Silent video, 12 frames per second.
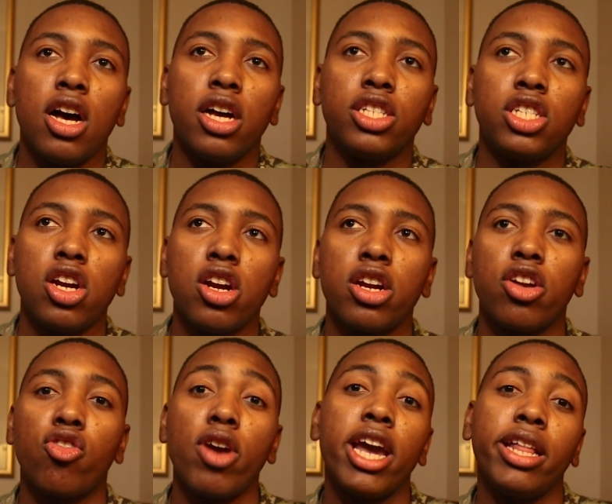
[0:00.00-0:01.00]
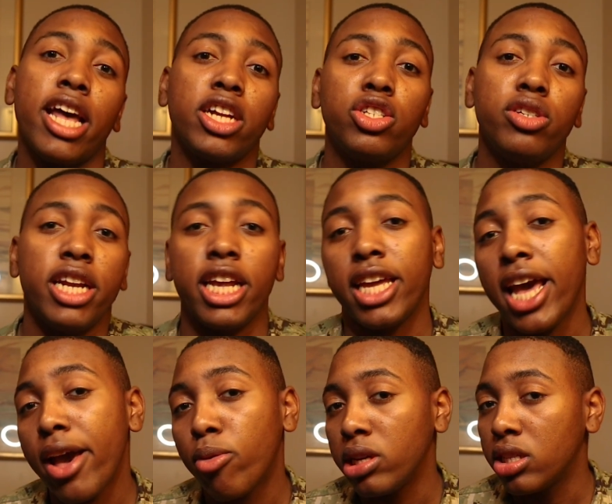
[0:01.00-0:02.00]
a certain grade that you didn't
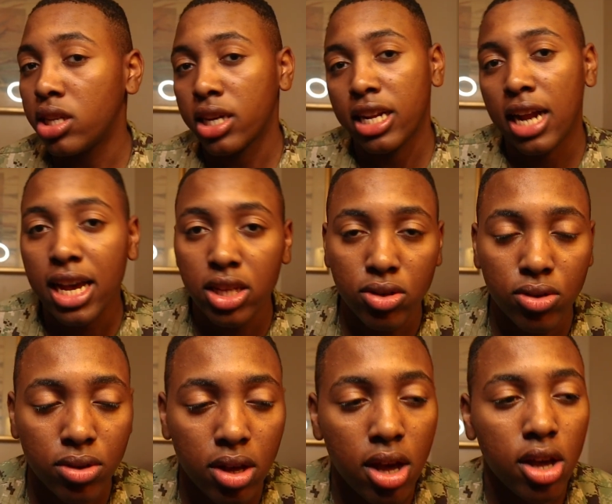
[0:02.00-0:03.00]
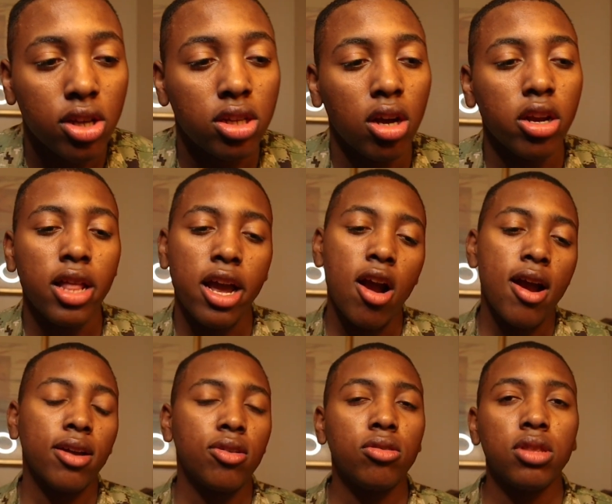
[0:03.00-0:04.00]
get when you took it in high school. So you're like, all
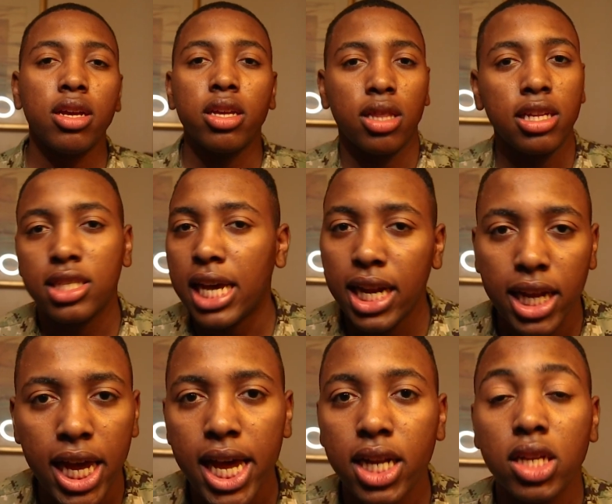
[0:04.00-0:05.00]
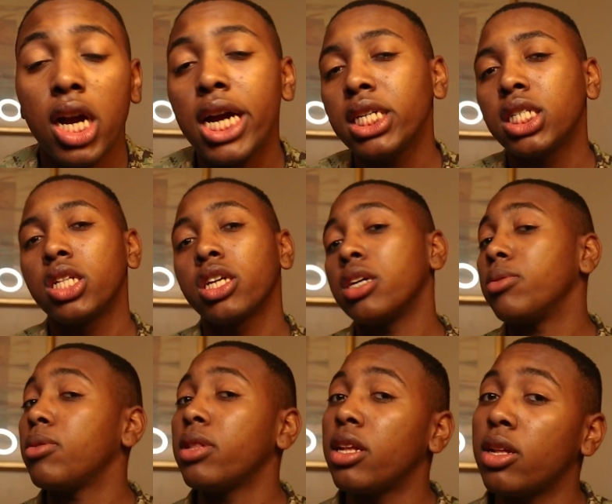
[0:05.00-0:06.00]
right, cool, let, let's take it again. All right, so the,
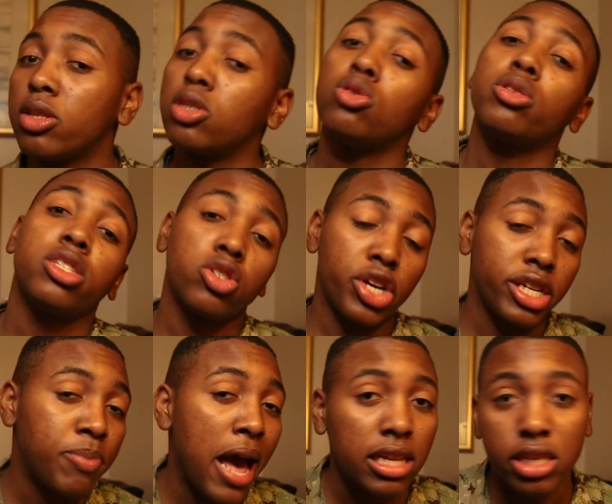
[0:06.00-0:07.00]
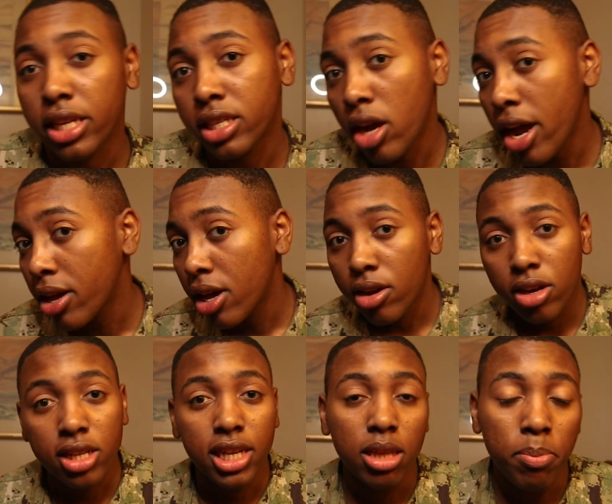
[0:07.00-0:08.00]
let's trace back to it. Okay, I'm
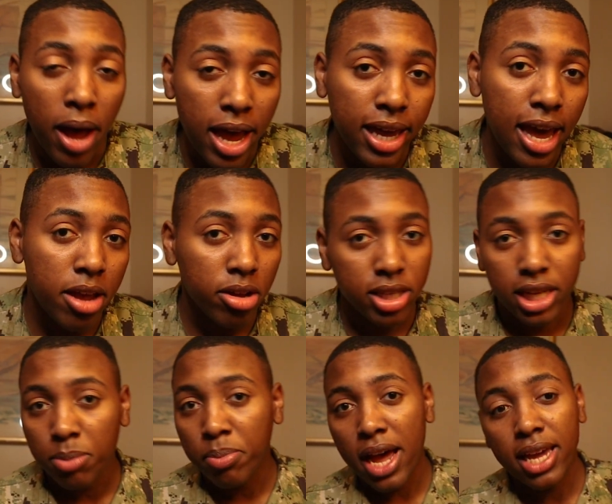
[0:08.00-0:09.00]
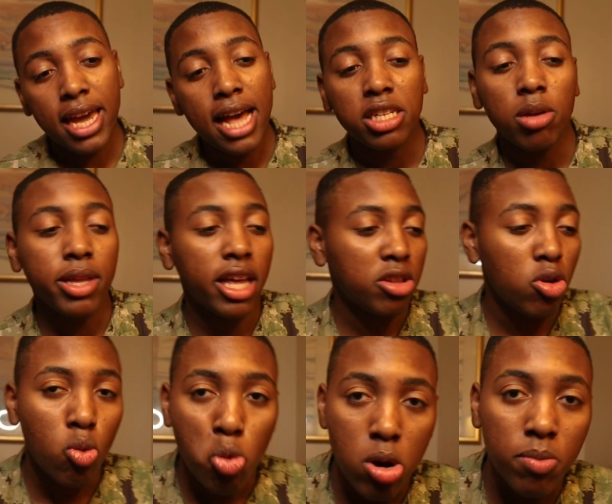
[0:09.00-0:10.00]
gonna take the PiCAT. You're gonna take the PiCAT. It's gonna be like a
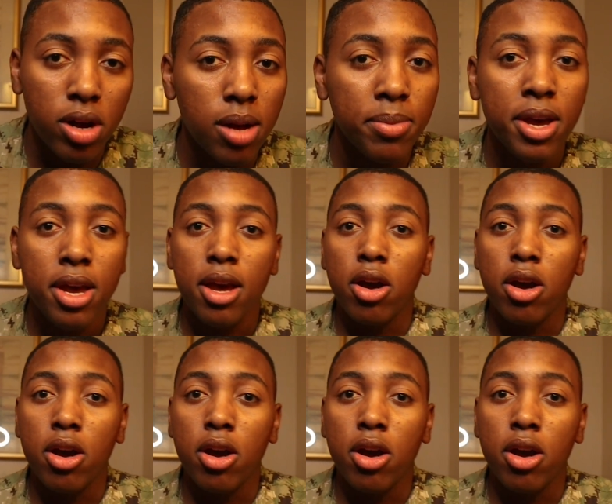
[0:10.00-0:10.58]
little warm up,